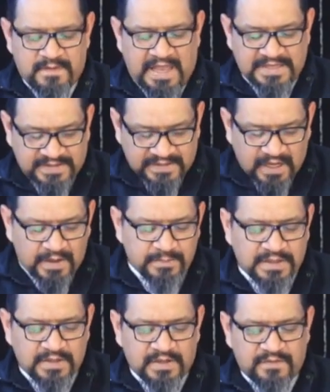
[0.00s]
As the
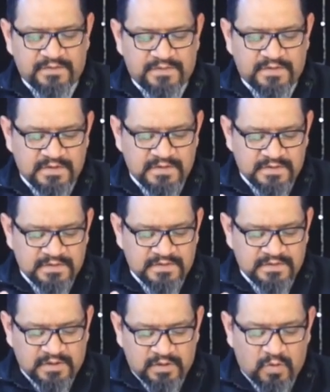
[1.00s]
coming of
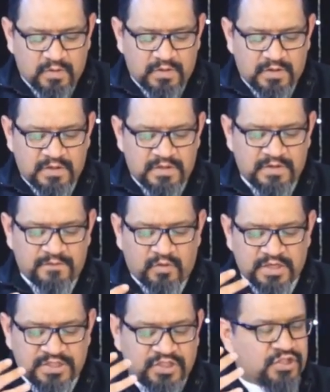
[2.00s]
the Lord for
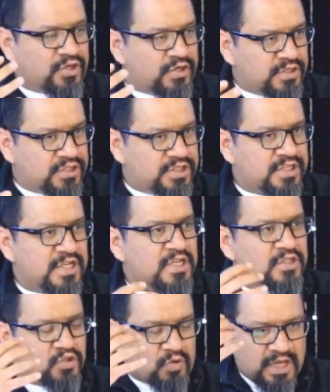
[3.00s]
his church
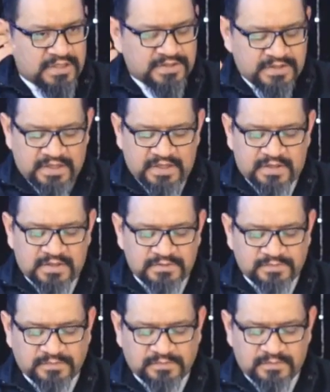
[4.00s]
draws near,
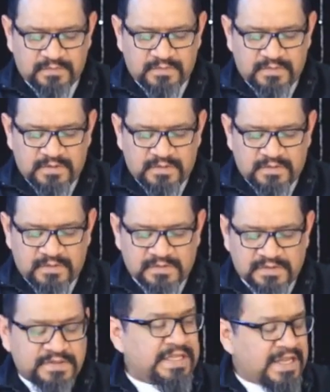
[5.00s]

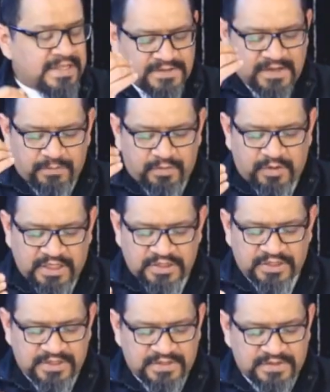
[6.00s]
Satan's
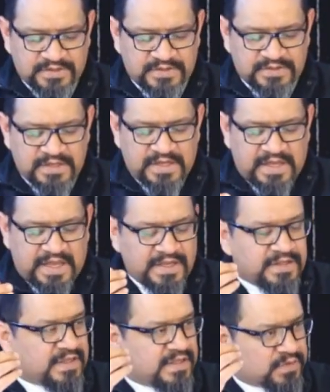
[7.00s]
operations
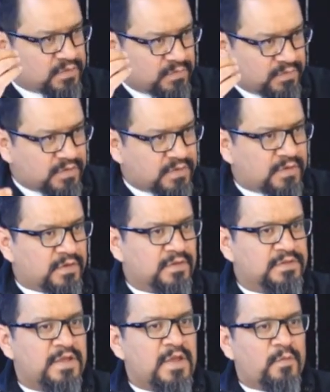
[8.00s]
in this
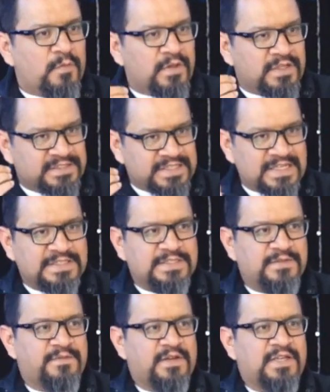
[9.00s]
world will
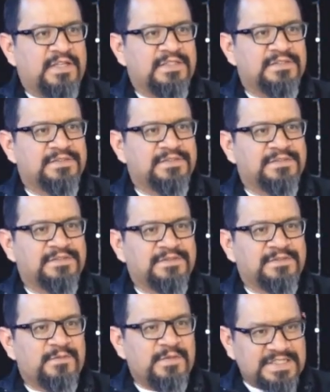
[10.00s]
intensify.
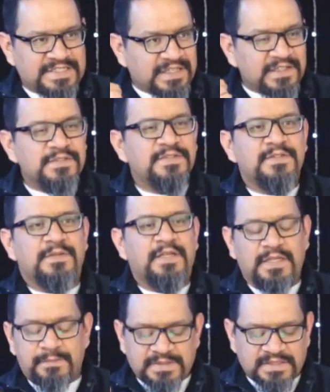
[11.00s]
We see glimps,
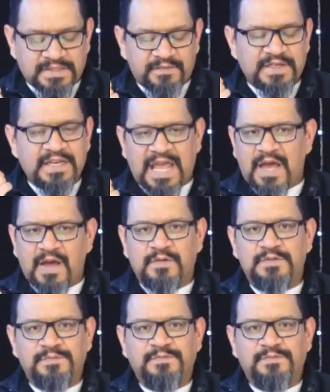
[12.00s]
glimpses of it now,